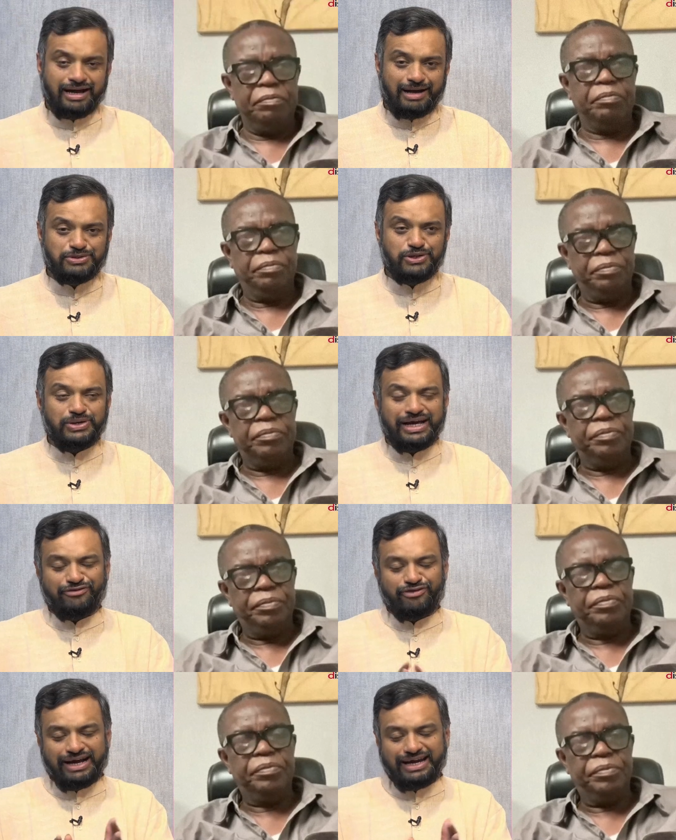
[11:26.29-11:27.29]
Speaker 1: Absolutely.
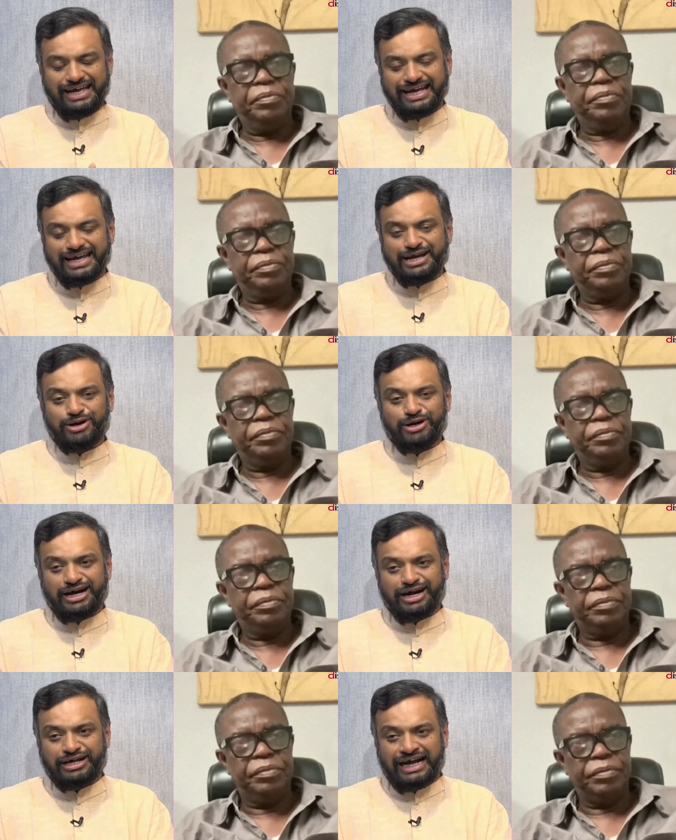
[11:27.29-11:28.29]
And finally,
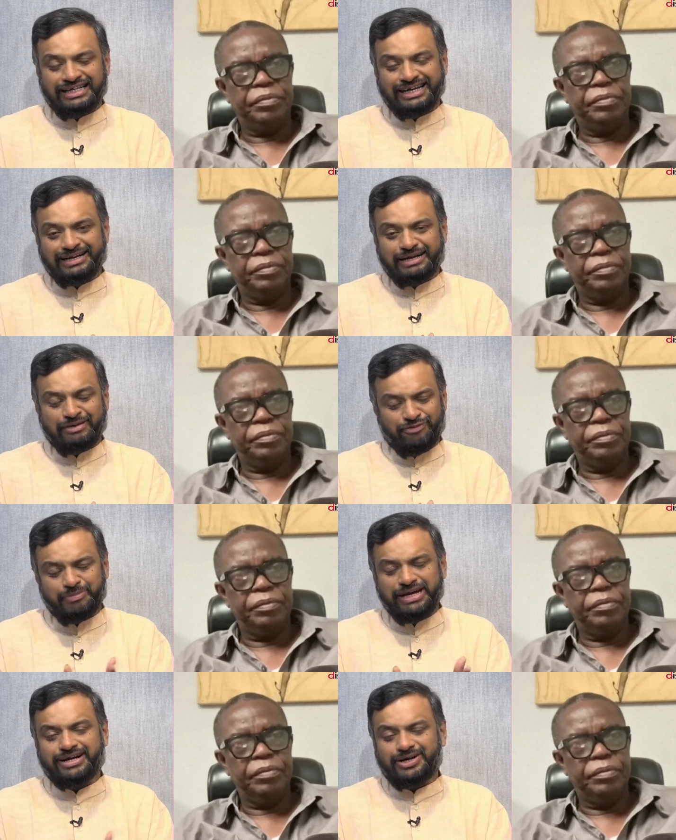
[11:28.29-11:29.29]
uh, I think for
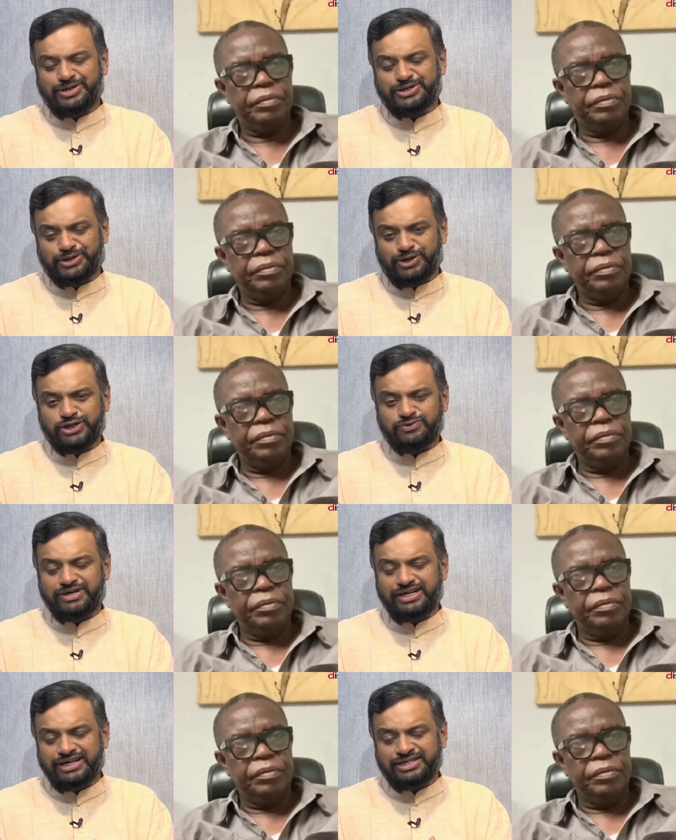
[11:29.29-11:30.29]
many countries across the
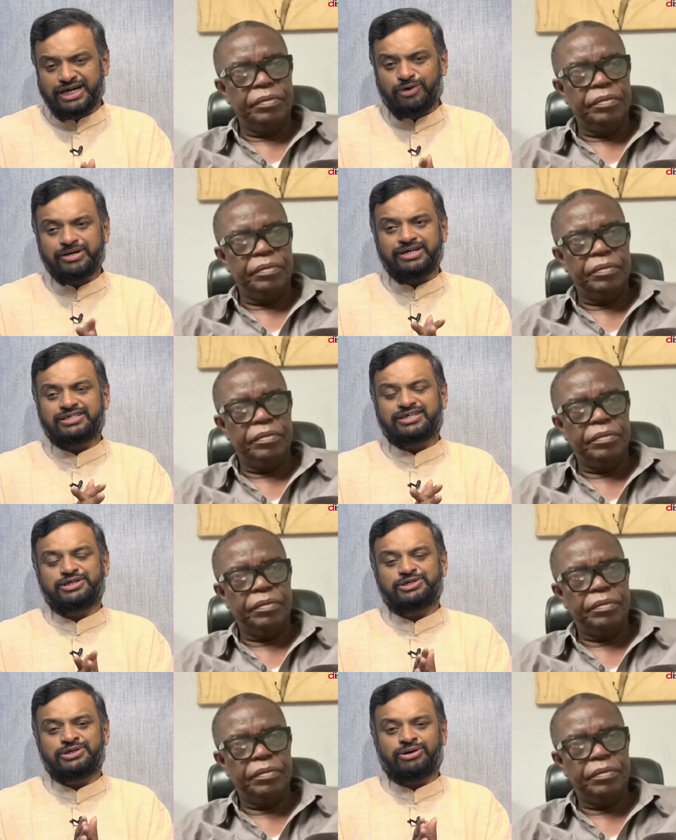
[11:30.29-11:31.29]
world, there's now a discussion